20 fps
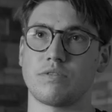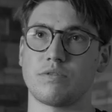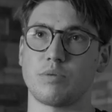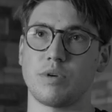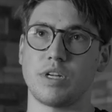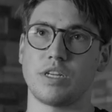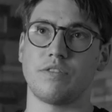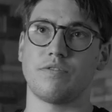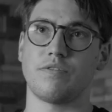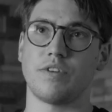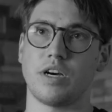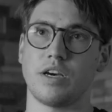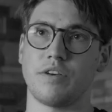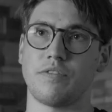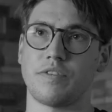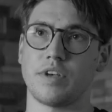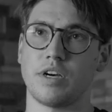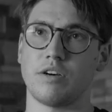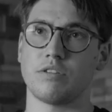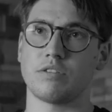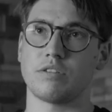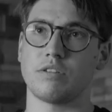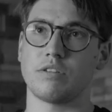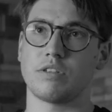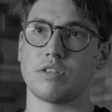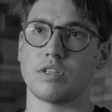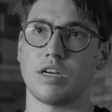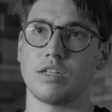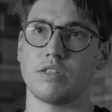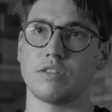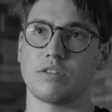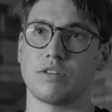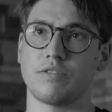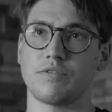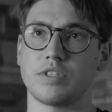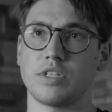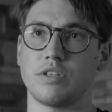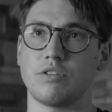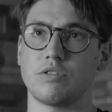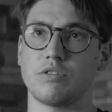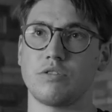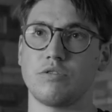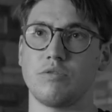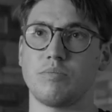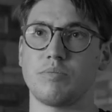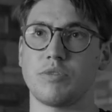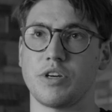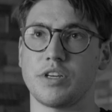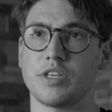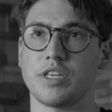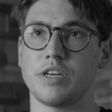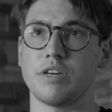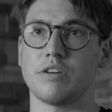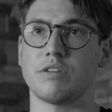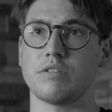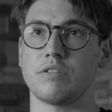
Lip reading: 25,000 tons of CO2 per year.